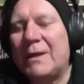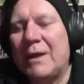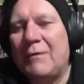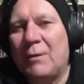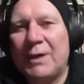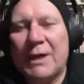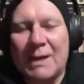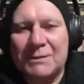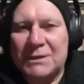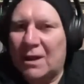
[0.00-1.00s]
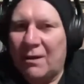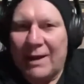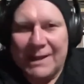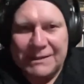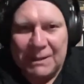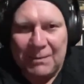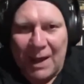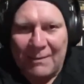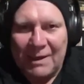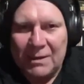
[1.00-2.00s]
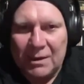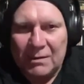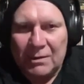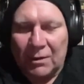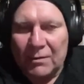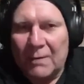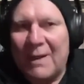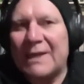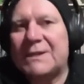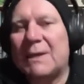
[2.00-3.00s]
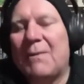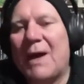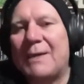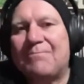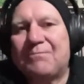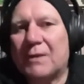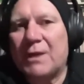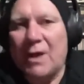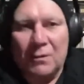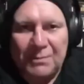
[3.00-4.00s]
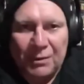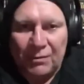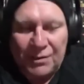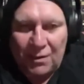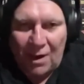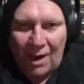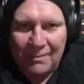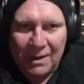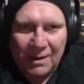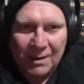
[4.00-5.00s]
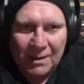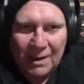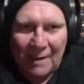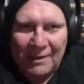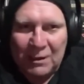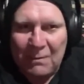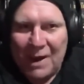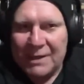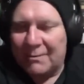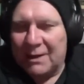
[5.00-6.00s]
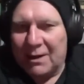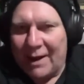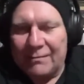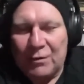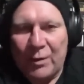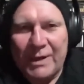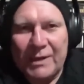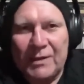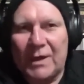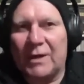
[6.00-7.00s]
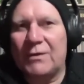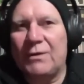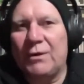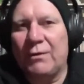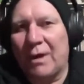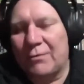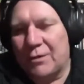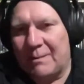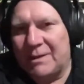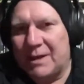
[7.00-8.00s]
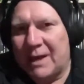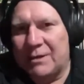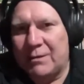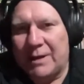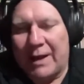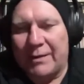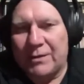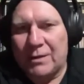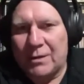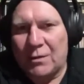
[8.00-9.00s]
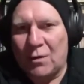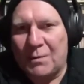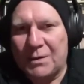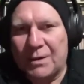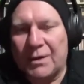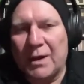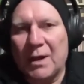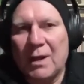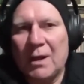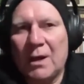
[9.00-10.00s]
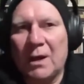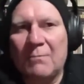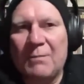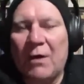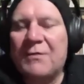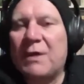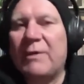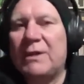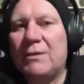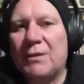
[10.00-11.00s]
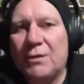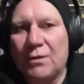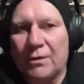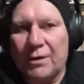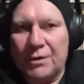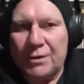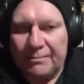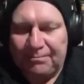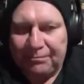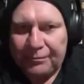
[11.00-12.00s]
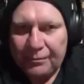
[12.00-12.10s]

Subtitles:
I mean, if you want to come to Karahan Tepe, I mean, look, Gobekli Tepe is open all the time. I mean, you pay something like €26 or something to get into it now. It's exorbitant. But obviously we do the tours